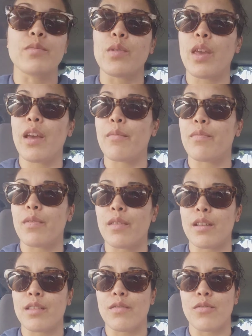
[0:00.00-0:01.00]
yeah,
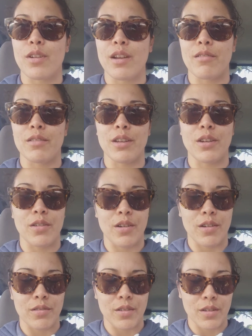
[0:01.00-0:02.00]
that's it for now. I'll let you know
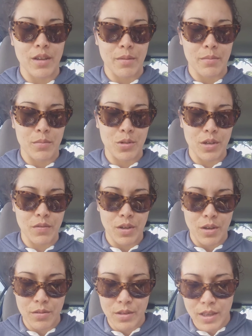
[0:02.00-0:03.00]
how the shift
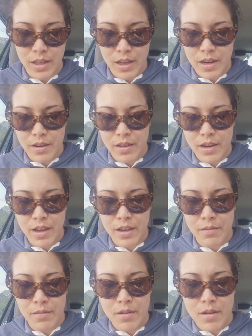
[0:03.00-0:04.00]
goes at the end of the day.